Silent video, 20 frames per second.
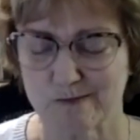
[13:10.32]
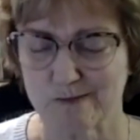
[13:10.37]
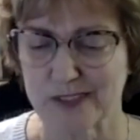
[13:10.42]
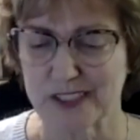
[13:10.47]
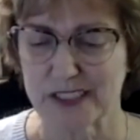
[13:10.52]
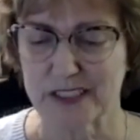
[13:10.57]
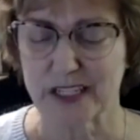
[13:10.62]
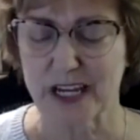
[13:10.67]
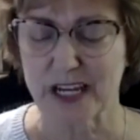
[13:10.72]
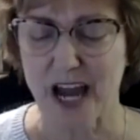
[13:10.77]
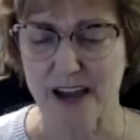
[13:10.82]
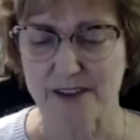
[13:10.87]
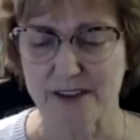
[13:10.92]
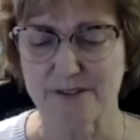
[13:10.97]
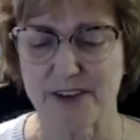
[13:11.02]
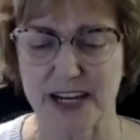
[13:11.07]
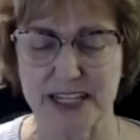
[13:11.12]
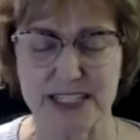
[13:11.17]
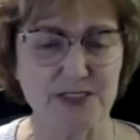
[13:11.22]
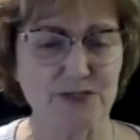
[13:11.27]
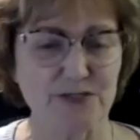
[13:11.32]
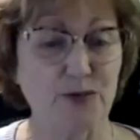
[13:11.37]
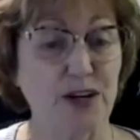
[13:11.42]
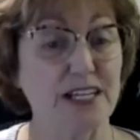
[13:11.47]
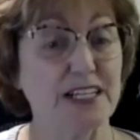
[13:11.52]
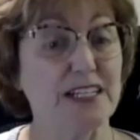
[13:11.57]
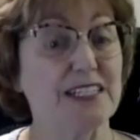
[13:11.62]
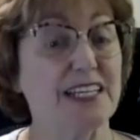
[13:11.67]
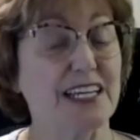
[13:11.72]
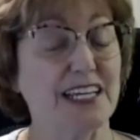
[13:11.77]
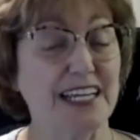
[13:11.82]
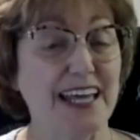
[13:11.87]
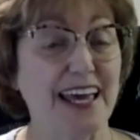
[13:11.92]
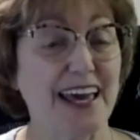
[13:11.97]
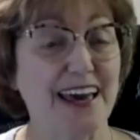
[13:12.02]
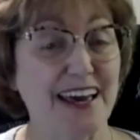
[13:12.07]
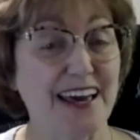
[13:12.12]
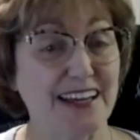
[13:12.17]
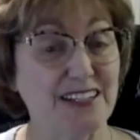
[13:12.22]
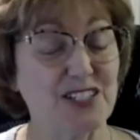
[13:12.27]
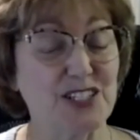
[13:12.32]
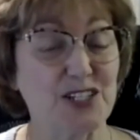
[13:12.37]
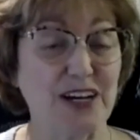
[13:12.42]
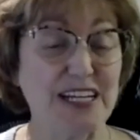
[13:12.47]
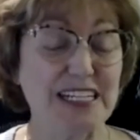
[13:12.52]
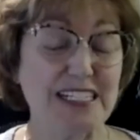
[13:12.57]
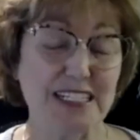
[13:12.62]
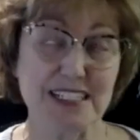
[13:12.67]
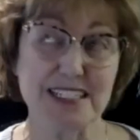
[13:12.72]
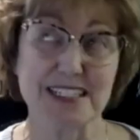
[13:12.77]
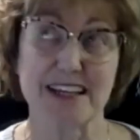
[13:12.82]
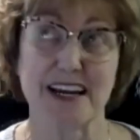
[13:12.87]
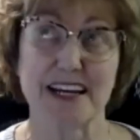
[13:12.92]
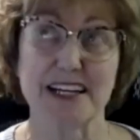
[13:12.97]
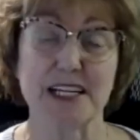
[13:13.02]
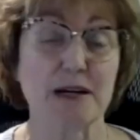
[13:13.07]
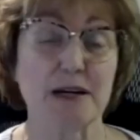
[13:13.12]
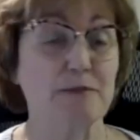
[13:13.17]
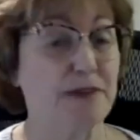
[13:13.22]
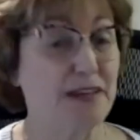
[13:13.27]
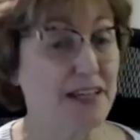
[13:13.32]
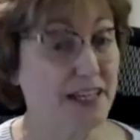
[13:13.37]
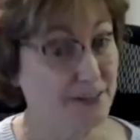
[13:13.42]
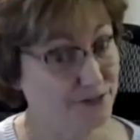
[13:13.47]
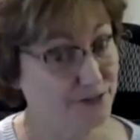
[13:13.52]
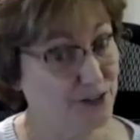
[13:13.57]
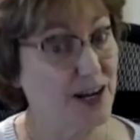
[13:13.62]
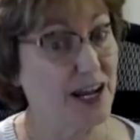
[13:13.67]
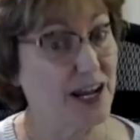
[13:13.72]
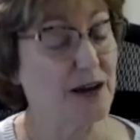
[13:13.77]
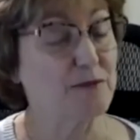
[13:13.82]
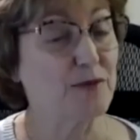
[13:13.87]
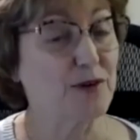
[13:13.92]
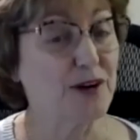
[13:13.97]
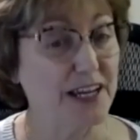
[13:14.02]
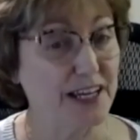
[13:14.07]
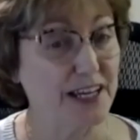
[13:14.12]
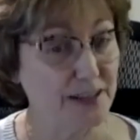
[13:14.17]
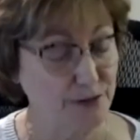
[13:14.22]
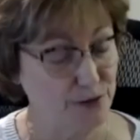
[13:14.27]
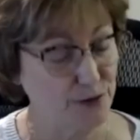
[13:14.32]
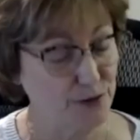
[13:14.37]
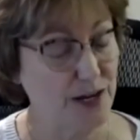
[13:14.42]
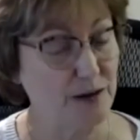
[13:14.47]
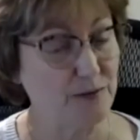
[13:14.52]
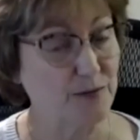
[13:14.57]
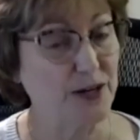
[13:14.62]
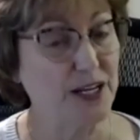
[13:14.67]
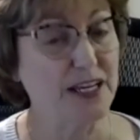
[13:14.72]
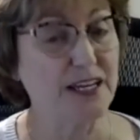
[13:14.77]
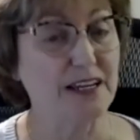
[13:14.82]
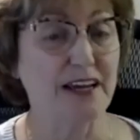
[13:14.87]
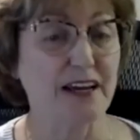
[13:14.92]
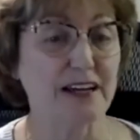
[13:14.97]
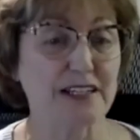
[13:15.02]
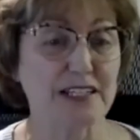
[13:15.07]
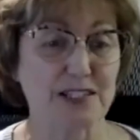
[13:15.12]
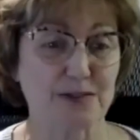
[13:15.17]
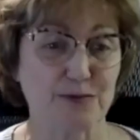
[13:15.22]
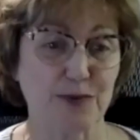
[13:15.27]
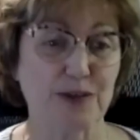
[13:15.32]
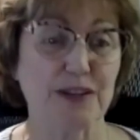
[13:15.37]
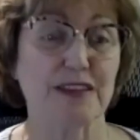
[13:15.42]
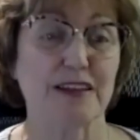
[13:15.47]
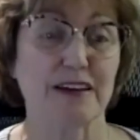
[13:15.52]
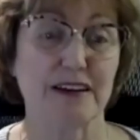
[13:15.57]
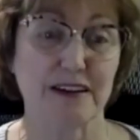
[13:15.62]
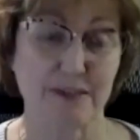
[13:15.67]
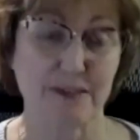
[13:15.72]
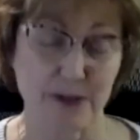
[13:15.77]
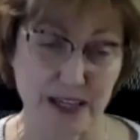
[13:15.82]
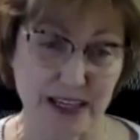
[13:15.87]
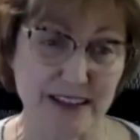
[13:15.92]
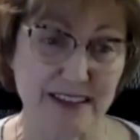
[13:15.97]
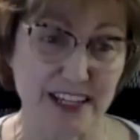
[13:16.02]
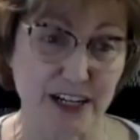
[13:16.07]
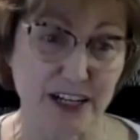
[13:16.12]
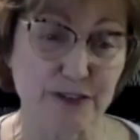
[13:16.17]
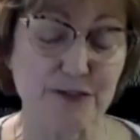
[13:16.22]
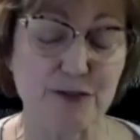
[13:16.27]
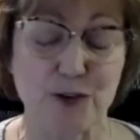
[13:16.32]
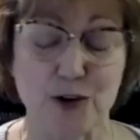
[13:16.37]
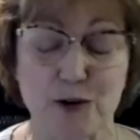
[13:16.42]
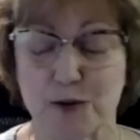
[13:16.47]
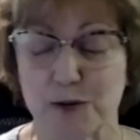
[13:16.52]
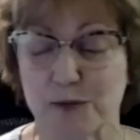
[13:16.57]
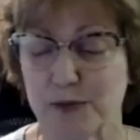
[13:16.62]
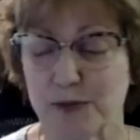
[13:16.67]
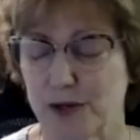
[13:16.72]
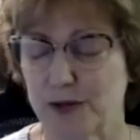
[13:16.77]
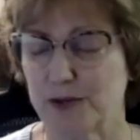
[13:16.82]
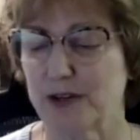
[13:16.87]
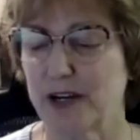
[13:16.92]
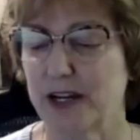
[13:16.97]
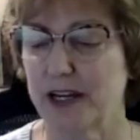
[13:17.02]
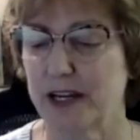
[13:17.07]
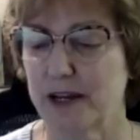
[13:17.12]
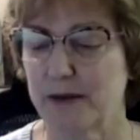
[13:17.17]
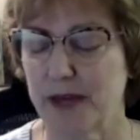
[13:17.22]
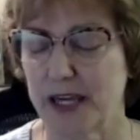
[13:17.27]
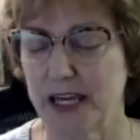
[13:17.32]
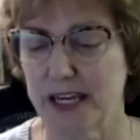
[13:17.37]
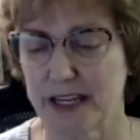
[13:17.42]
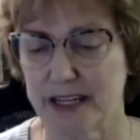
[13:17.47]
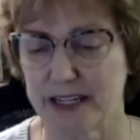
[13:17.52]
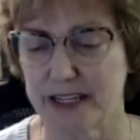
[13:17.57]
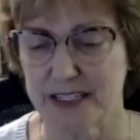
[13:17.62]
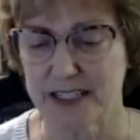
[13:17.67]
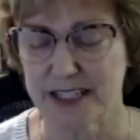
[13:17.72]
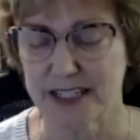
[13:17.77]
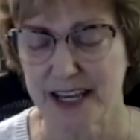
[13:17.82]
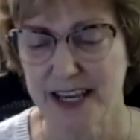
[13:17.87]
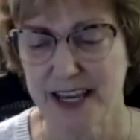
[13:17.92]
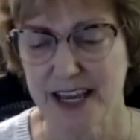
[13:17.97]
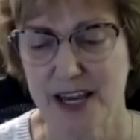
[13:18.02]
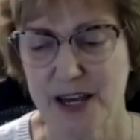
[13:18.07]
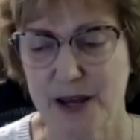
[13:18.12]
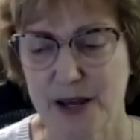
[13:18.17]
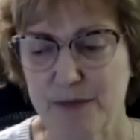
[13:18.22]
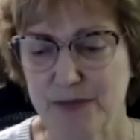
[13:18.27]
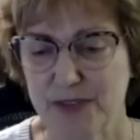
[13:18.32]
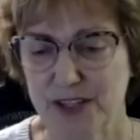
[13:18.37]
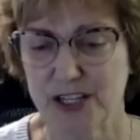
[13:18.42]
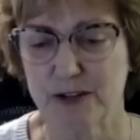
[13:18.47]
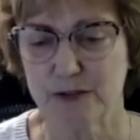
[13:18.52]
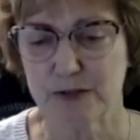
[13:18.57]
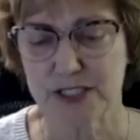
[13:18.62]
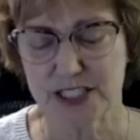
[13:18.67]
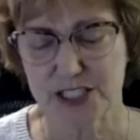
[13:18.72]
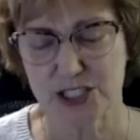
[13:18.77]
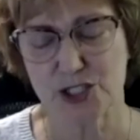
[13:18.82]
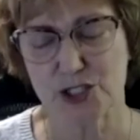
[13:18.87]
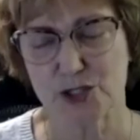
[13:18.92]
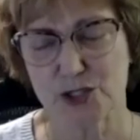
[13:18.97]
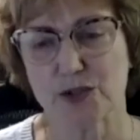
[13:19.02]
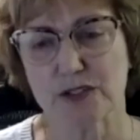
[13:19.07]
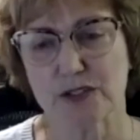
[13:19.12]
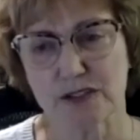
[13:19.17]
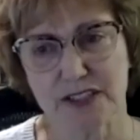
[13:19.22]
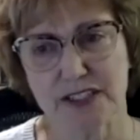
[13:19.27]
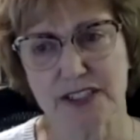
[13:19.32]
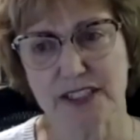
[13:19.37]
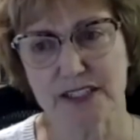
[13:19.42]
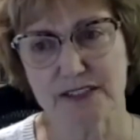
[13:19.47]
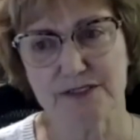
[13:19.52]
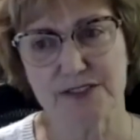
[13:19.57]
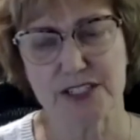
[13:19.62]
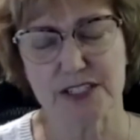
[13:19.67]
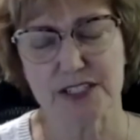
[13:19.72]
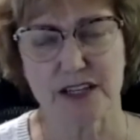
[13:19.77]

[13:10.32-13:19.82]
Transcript: the confines of when is it going to end. So I did sign up for Emory through Emory Connects in their formal program. And, it was a short-lived